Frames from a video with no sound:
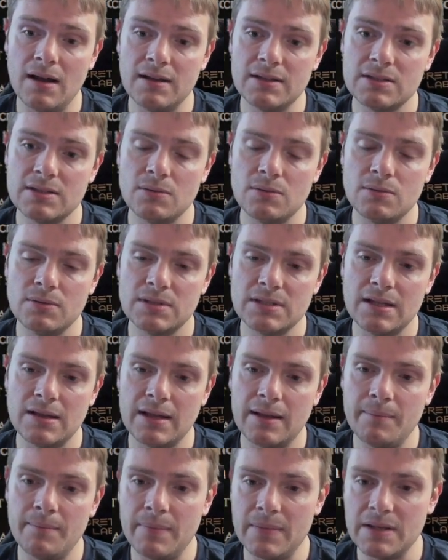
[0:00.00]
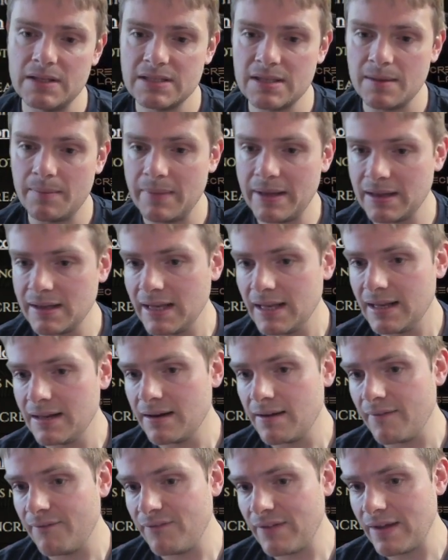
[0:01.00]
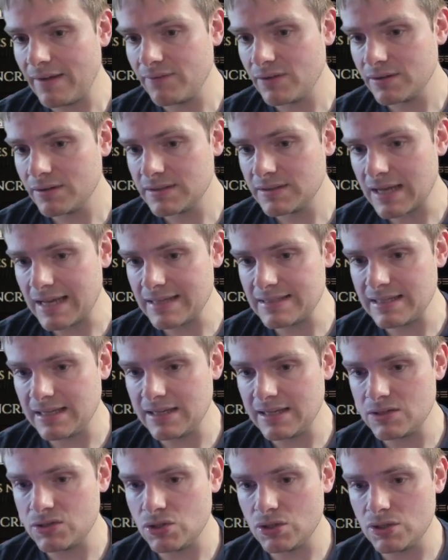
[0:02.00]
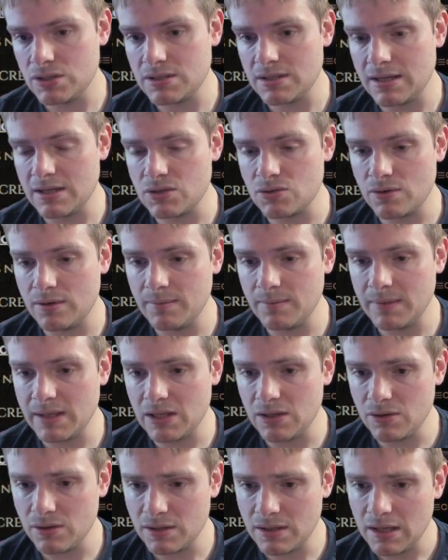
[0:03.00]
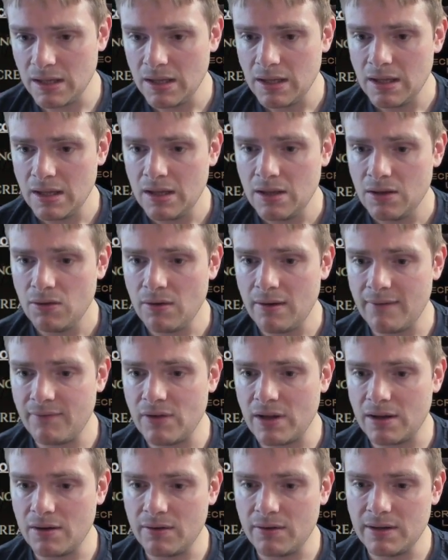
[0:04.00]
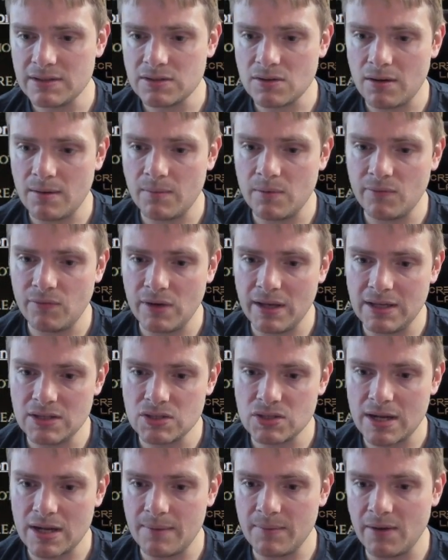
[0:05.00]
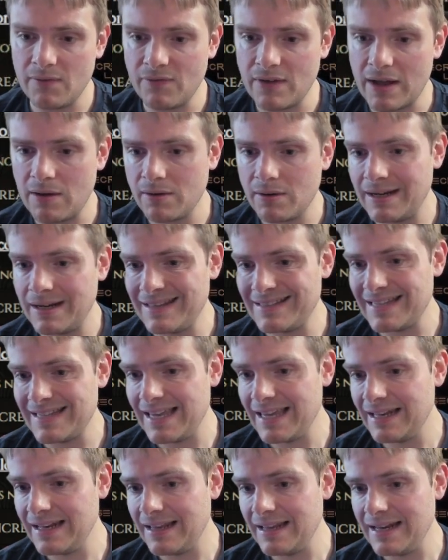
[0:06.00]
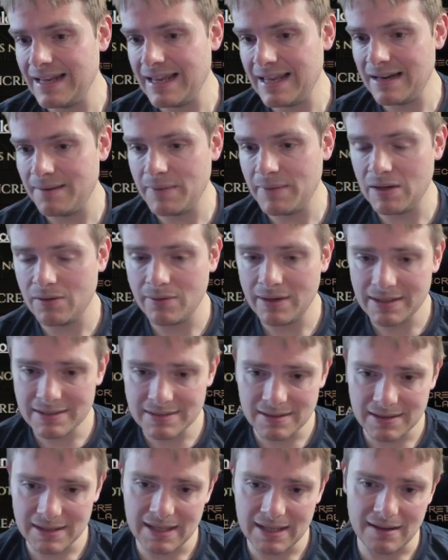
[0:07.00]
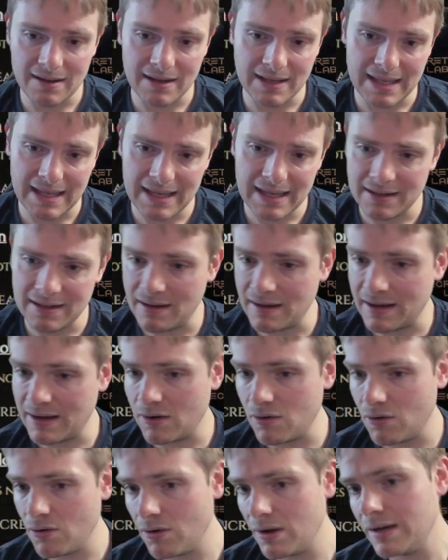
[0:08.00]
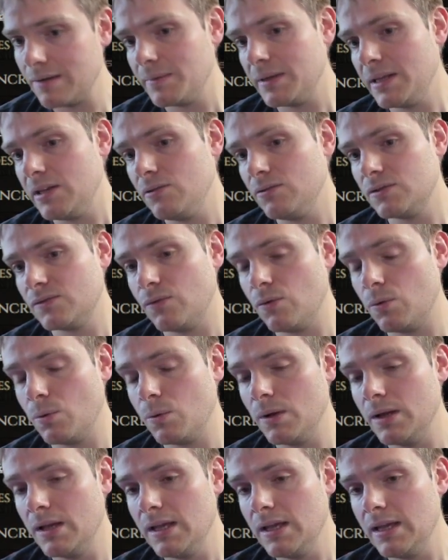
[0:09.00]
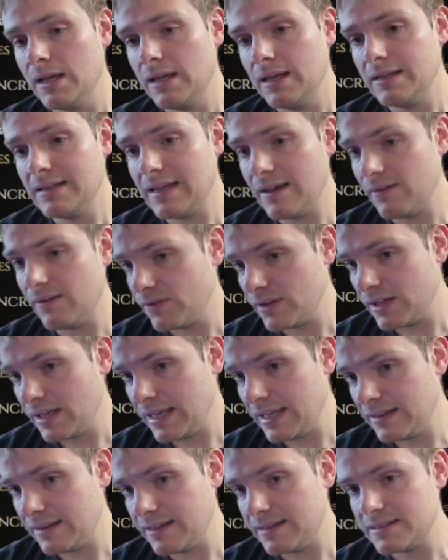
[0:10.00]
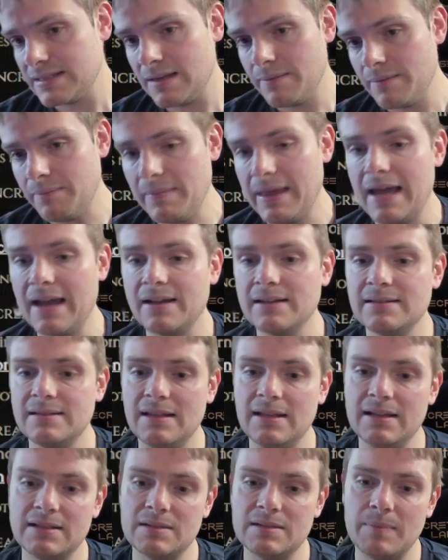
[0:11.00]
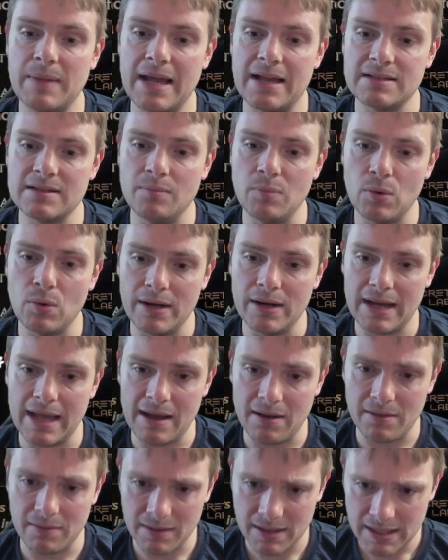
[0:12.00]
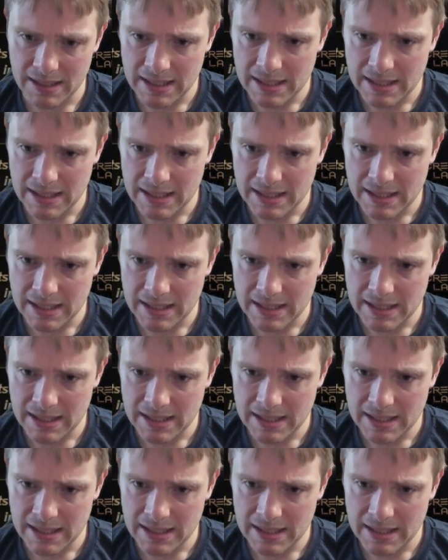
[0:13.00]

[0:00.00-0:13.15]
So Similian Feathers, I think, is just extremely good. You have increased armor for each time your Falcon has hit an enemy recently. Again, incredibly useful. Definitely get this and max this passive point out.